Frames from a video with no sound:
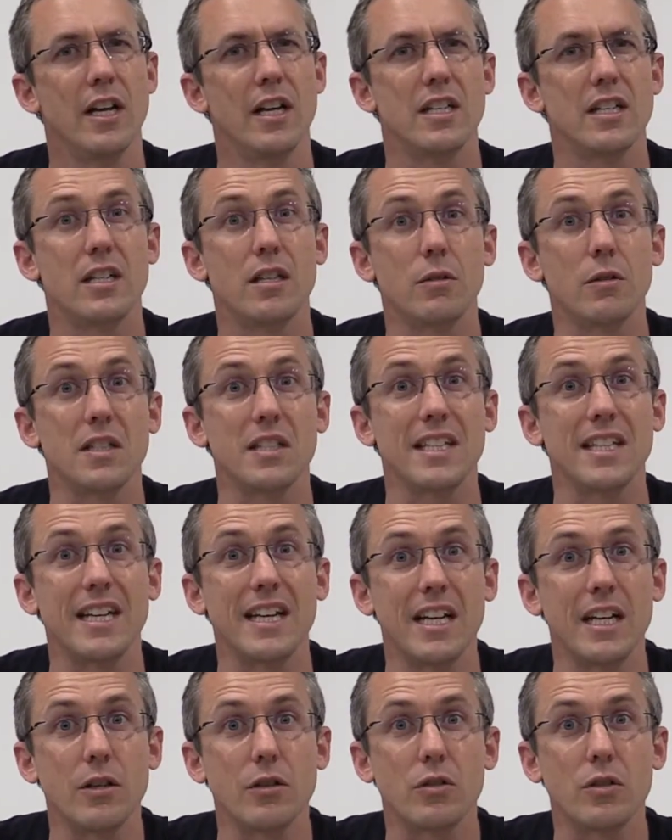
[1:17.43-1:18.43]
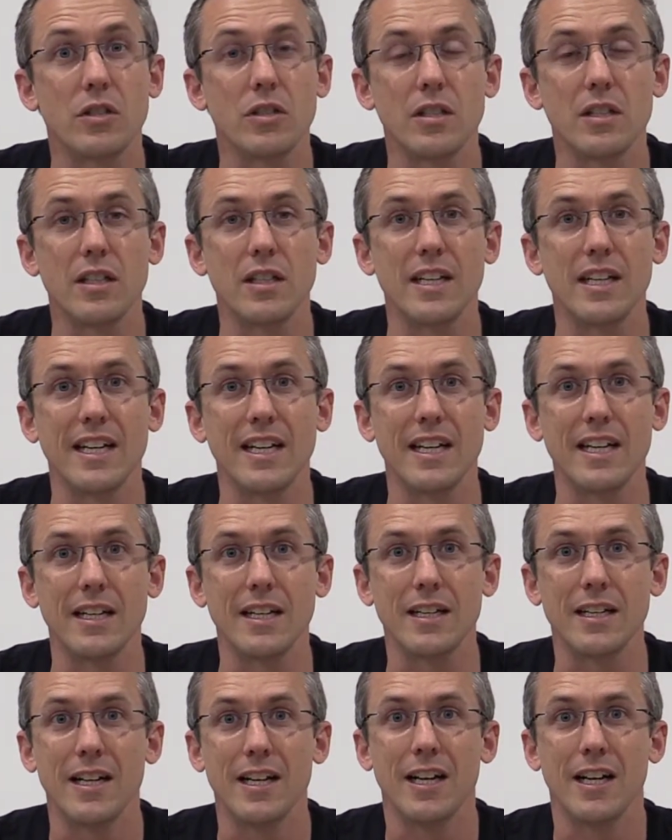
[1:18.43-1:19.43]
seriously interested
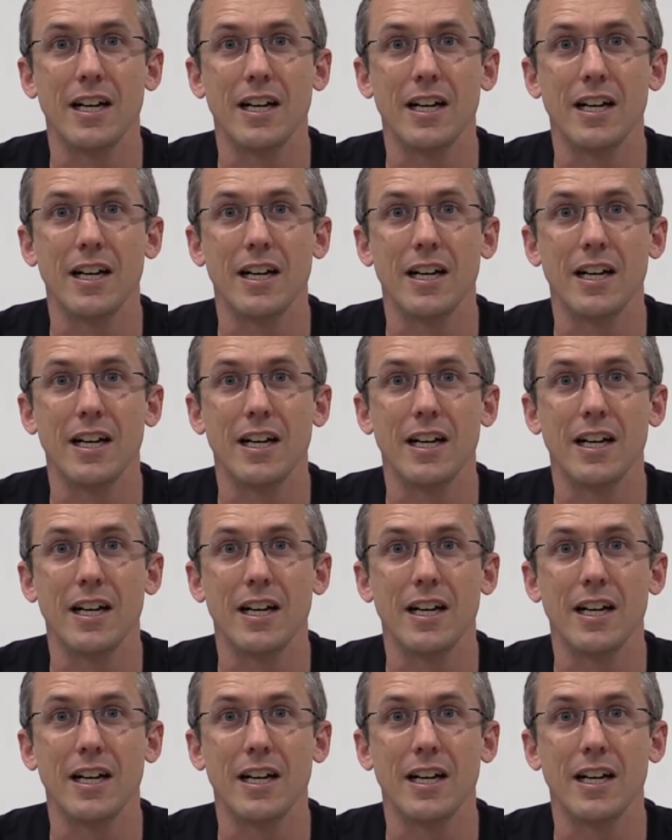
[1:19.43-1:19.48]
in,